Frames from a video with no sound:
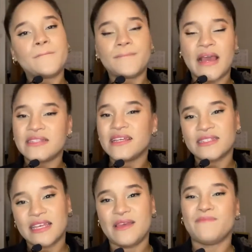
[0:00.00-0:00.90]
I tend
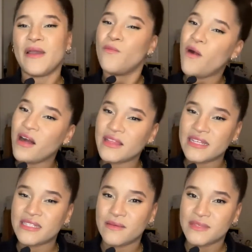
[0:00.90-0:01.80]
to keep my
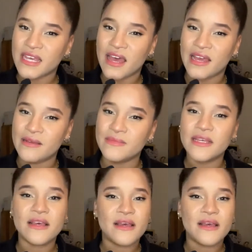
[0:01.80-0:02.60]
wallet sometimes.